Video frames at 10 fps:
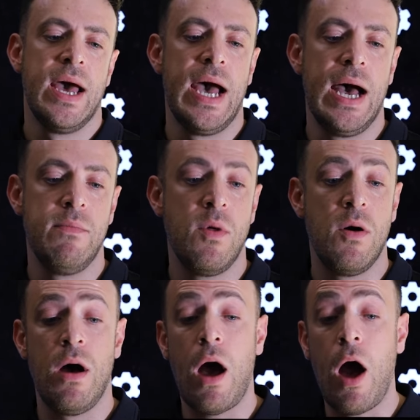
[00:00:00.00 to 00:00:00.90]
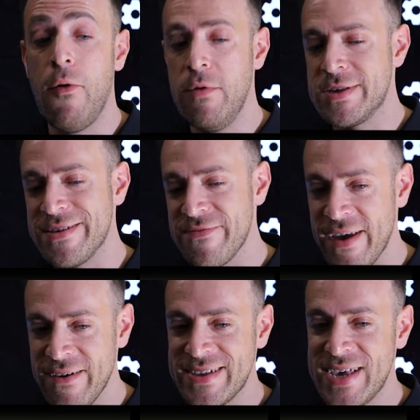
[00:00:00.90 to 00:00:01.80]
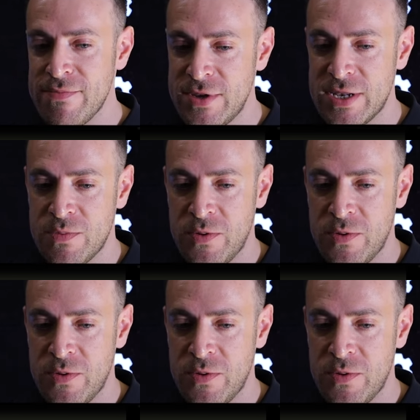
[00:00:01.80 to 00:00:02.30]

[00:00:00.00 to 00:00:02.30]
I was very tempted to